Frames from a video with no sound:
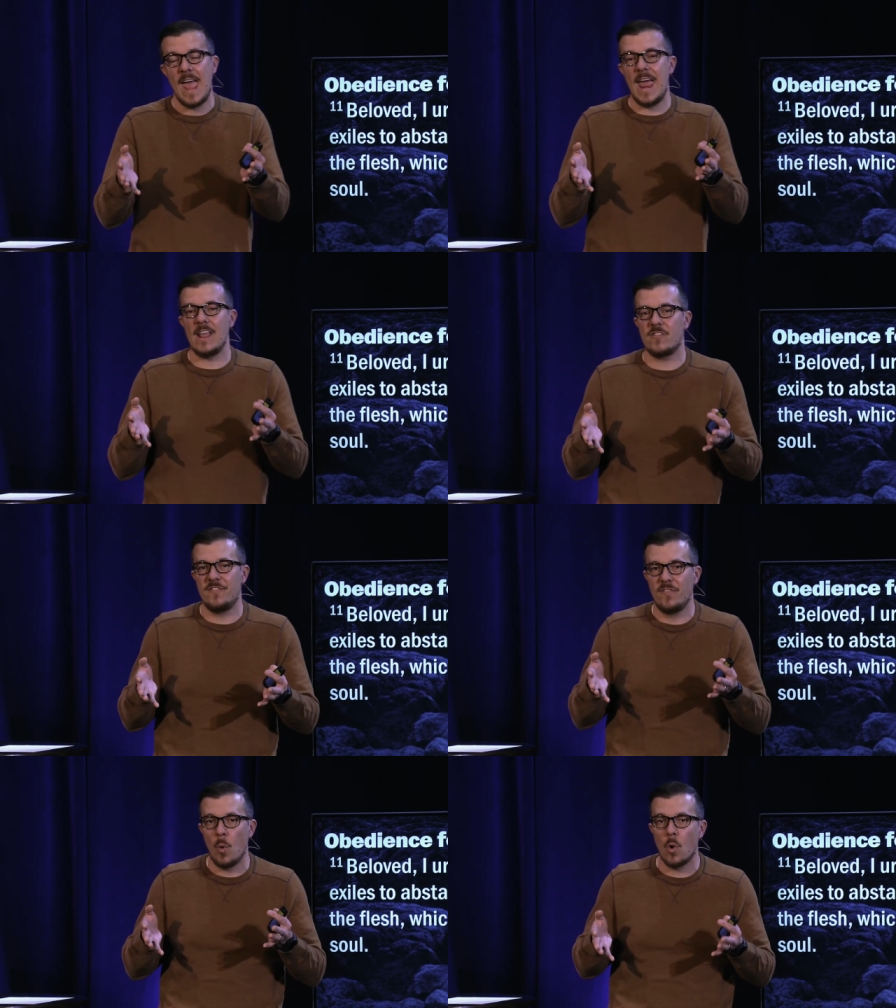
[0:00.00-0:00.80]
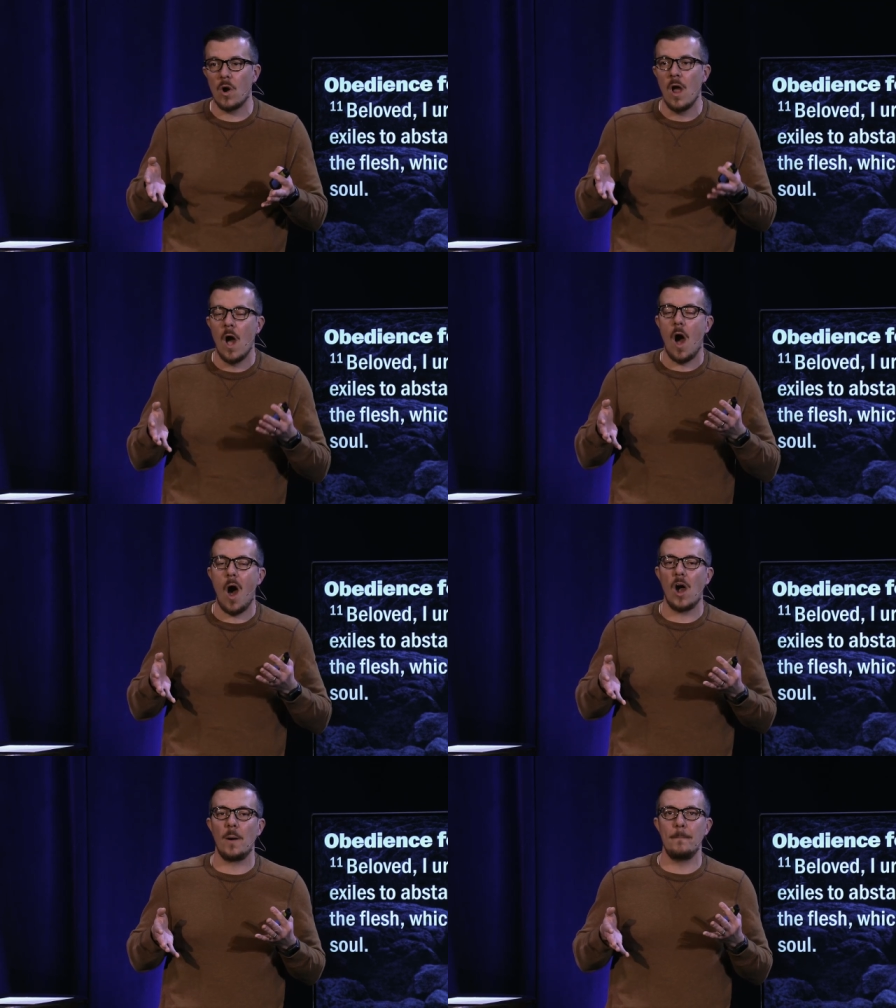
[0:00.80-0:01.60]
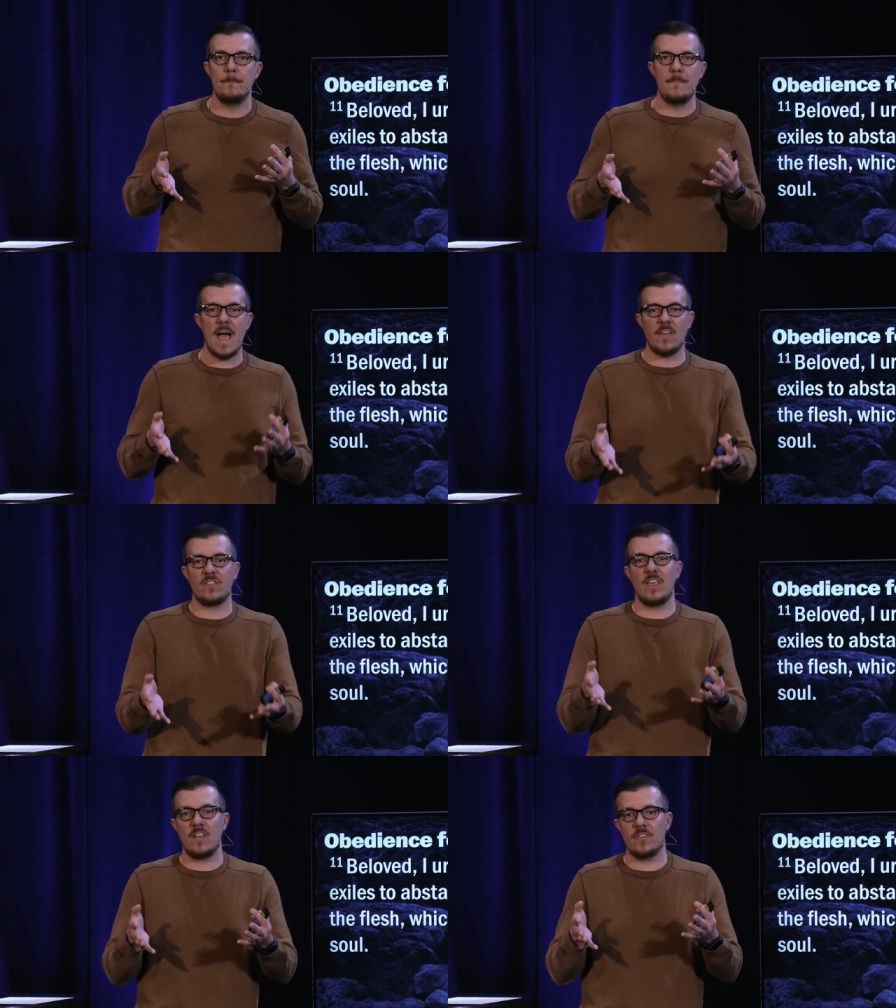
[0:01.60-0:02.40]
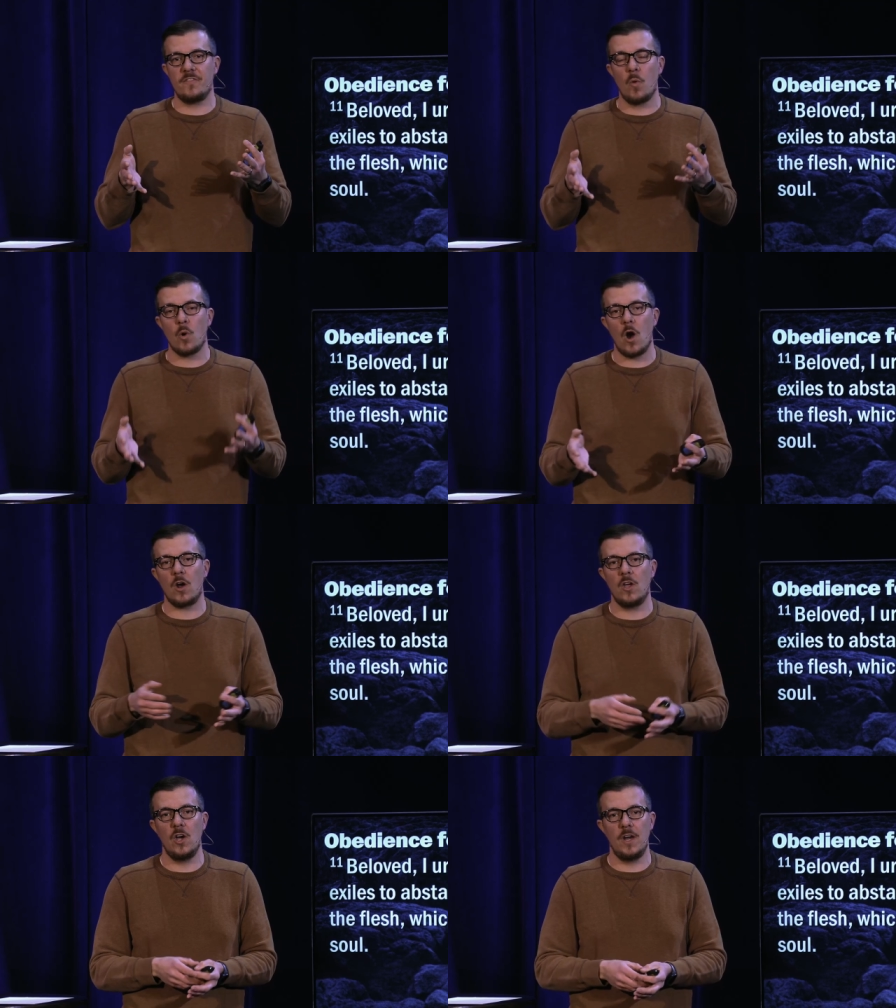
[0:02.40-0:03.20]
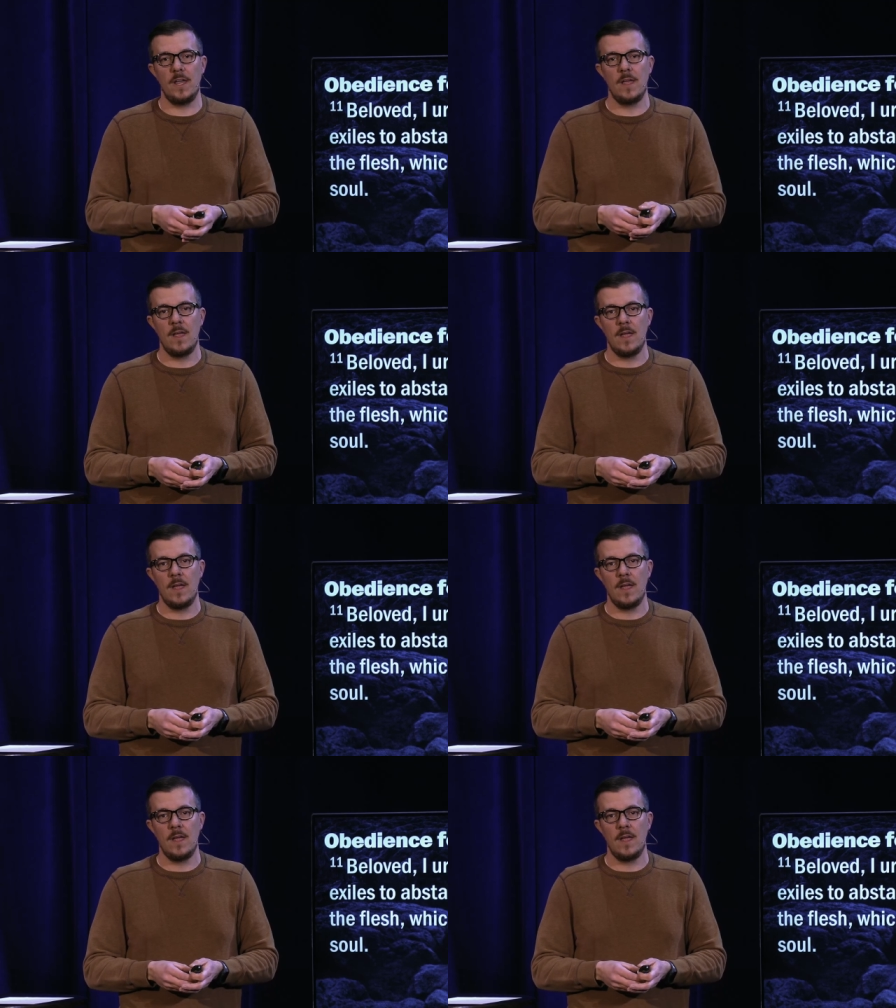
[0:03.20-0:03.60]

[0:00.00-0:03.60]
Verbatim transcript: and it's for our best. It is for our good.